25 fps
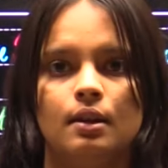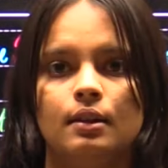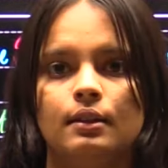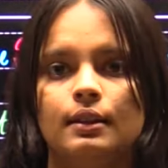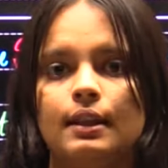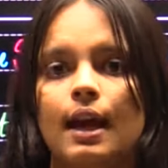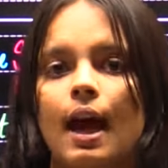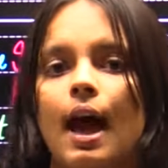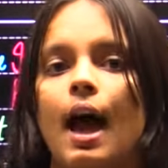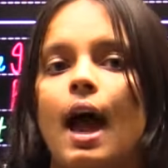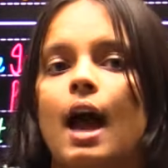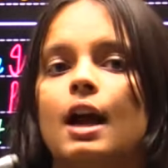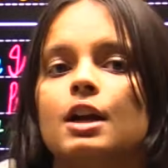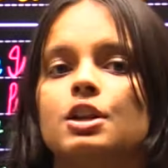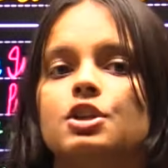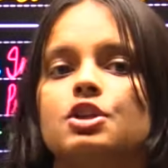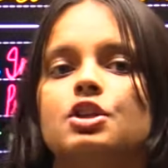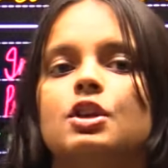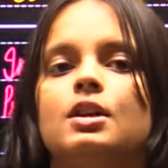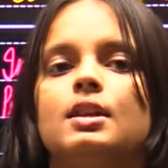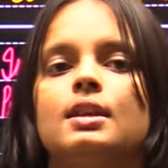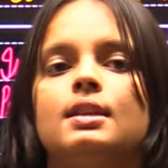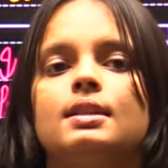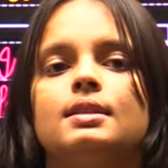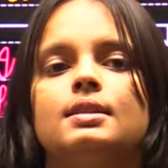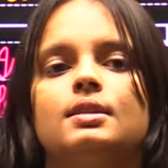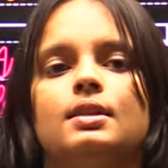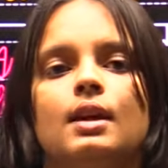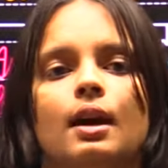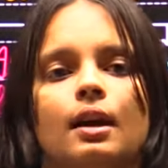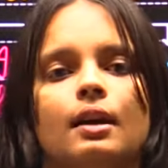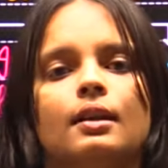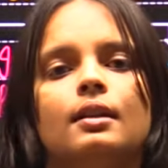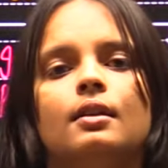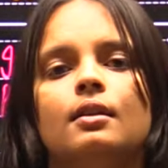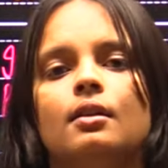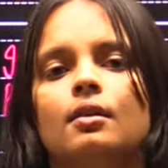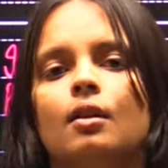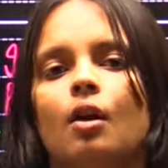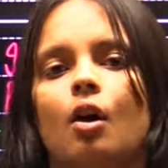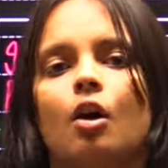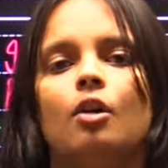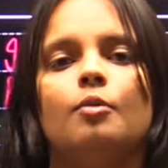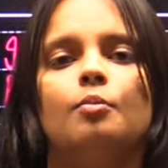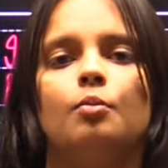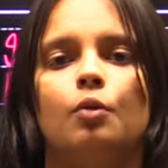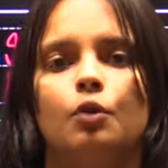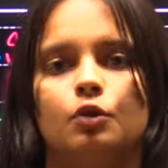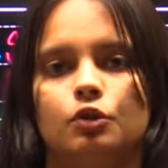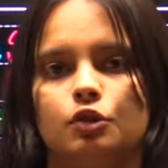The action is done
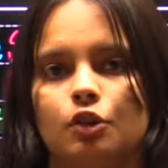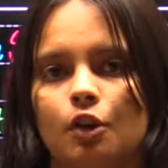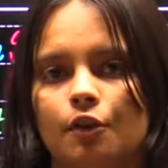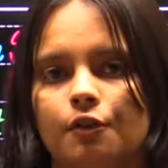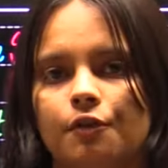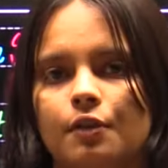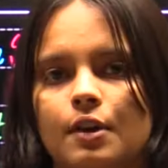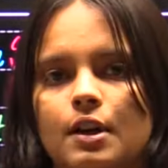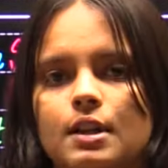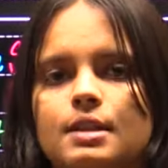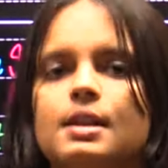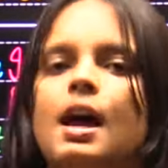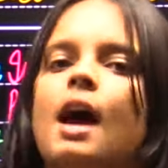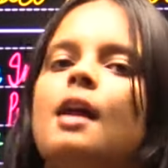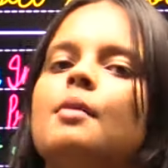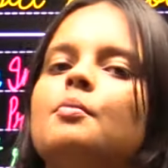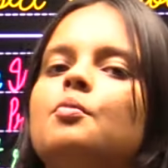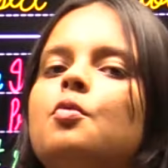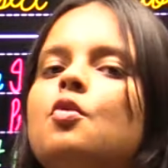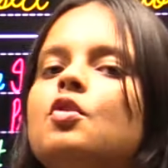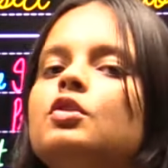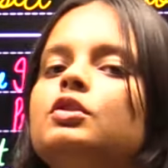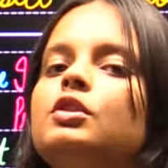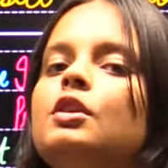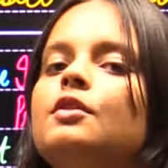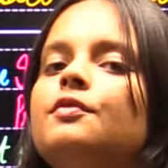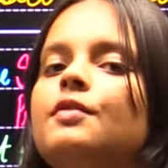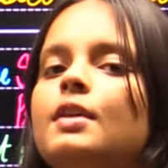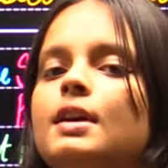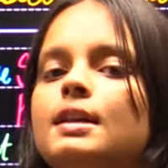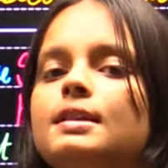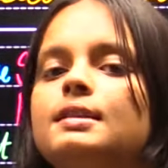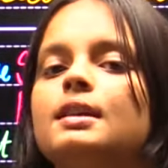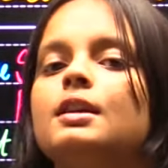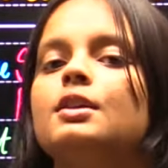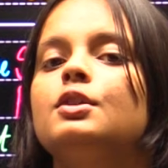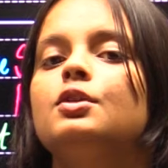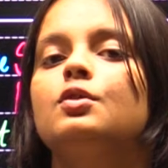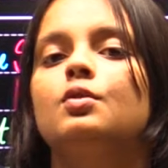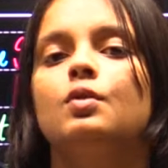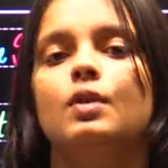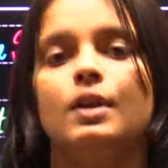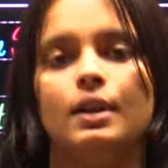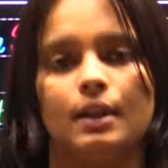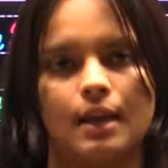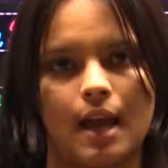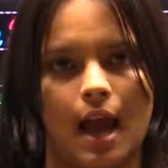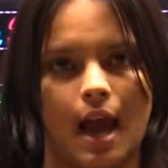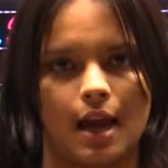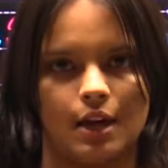on both of us and both of us are
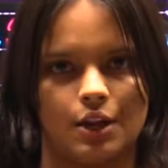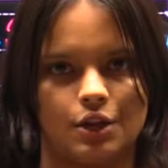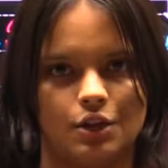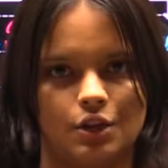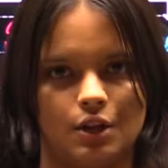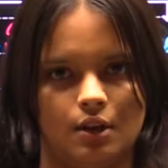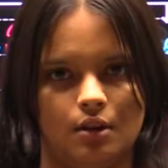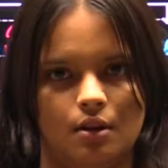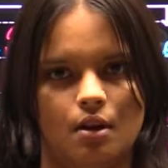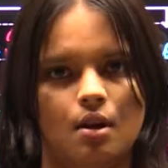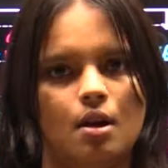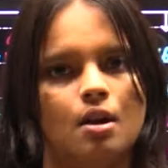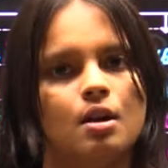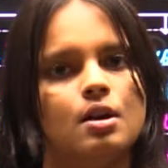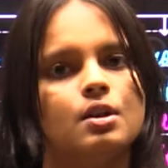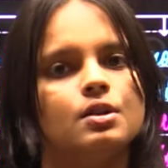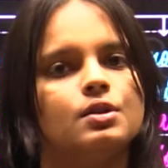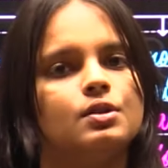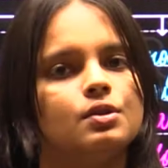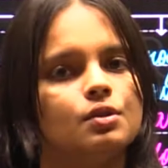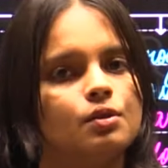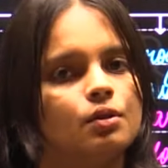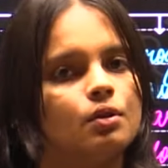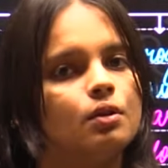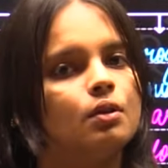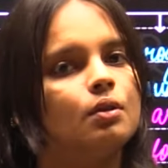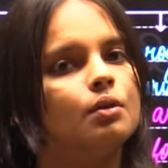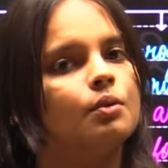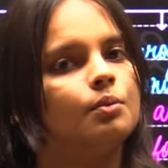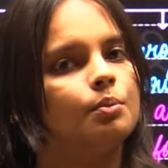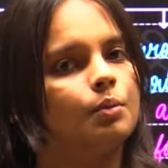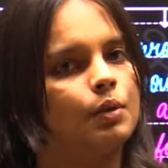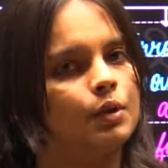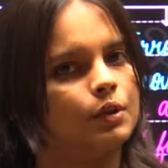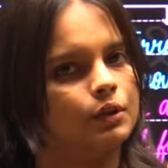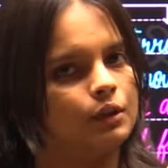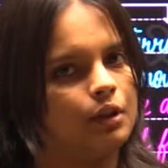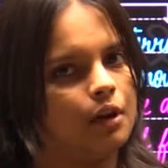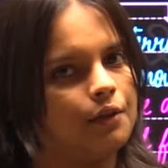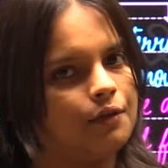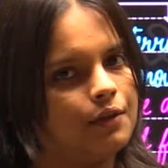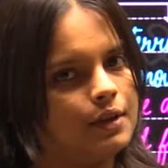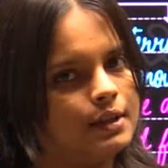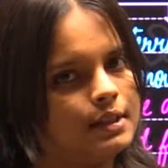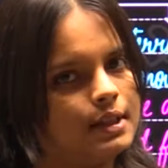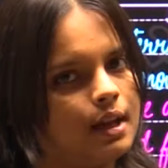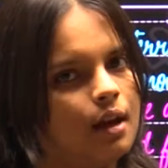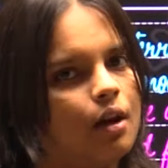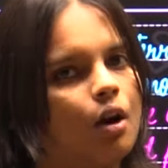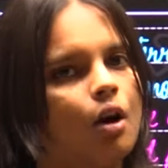doing action. So both of
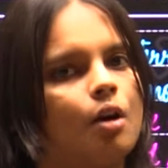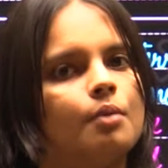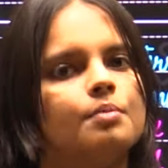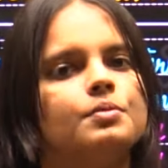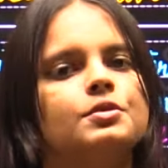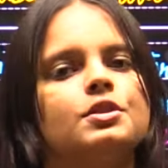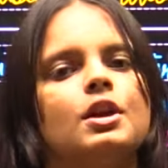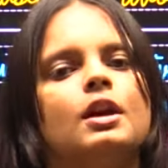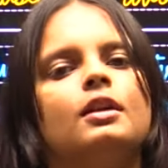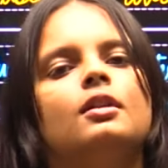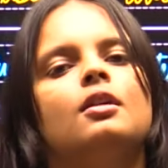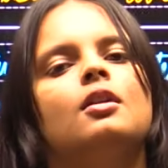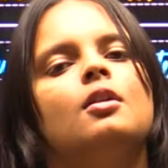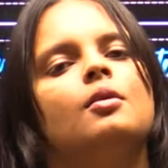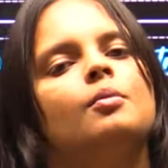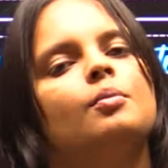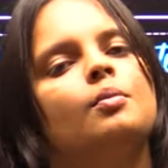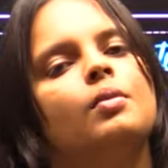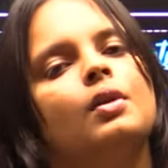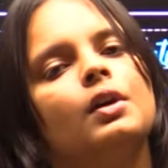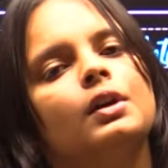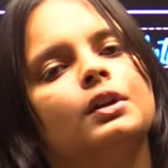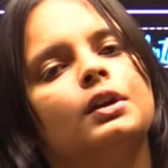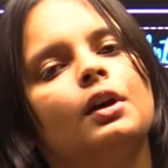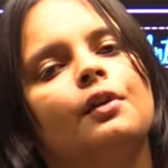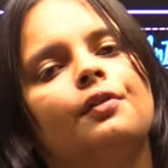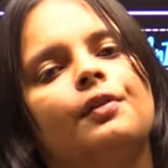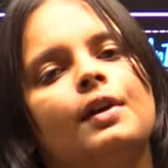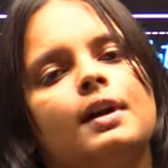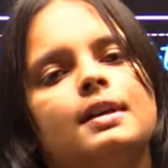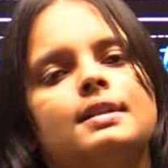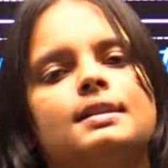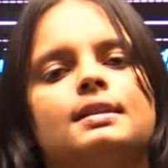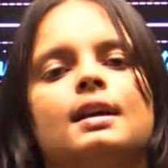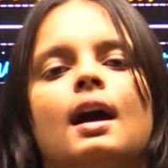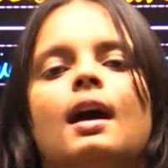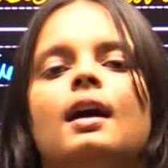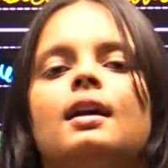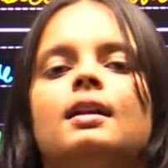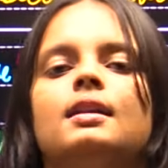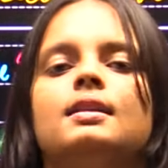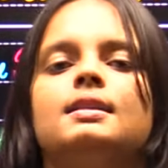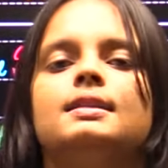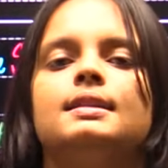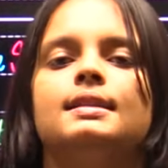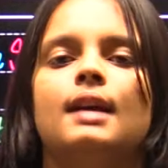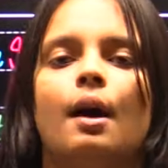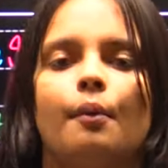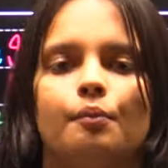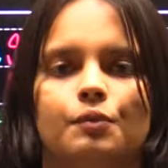us are object, both of us are
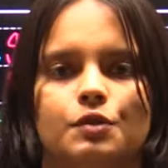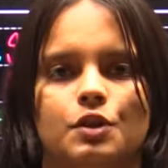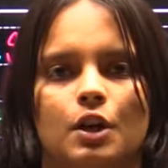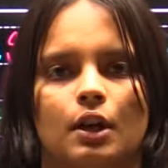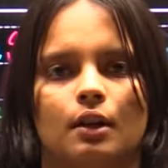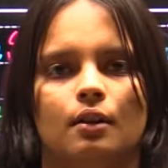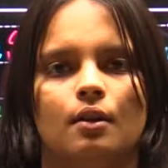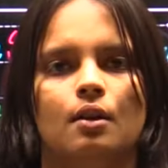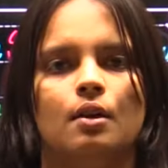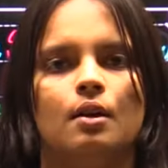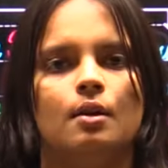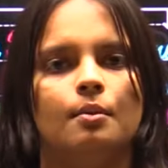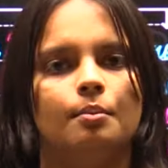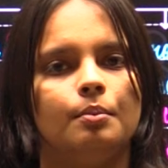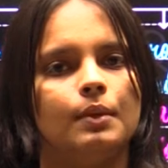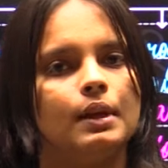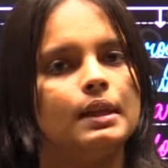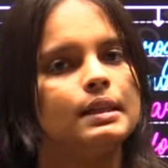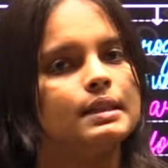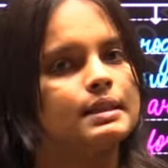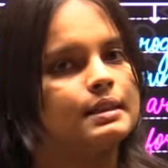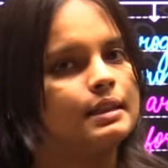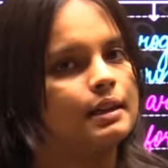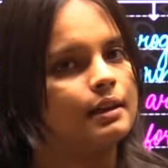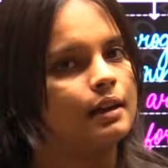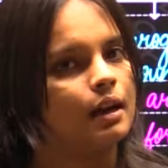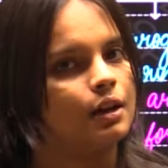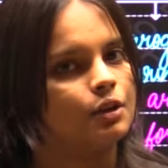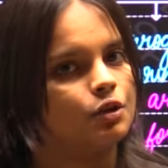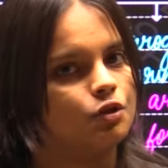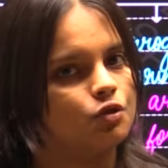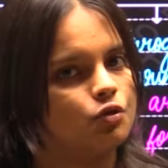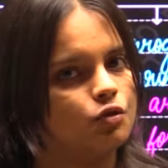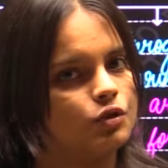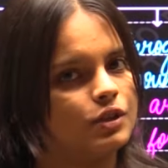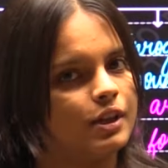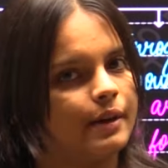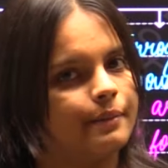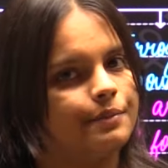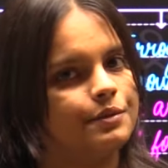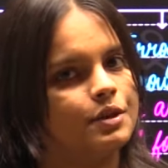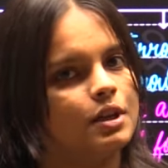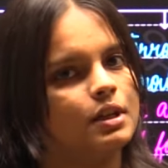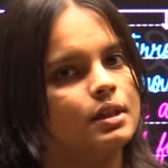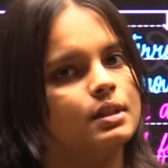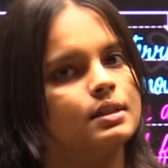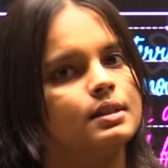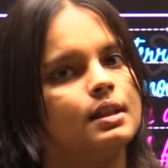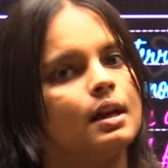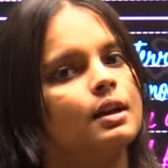subject. Means there are 2
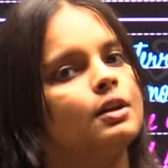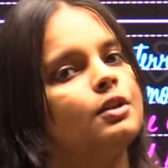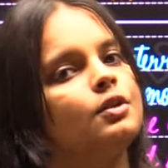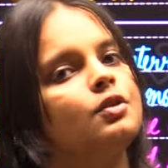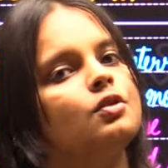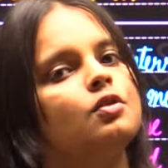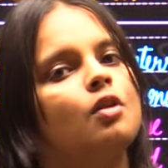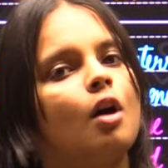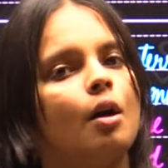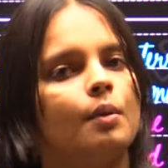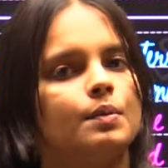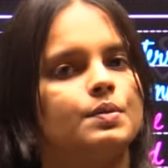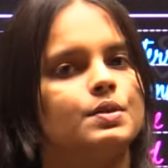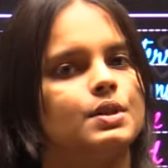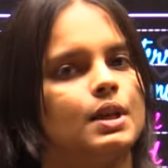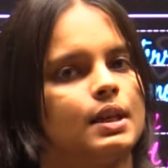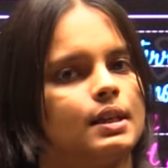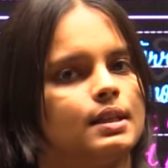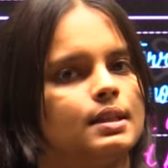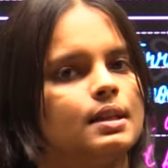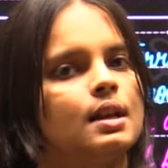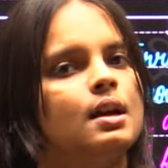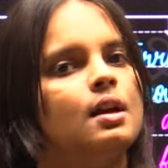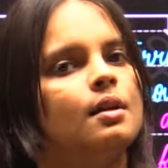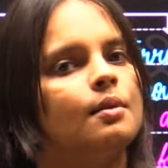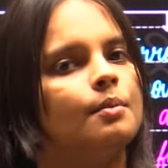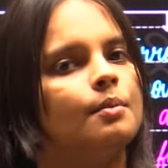subjects, there are 2 objects.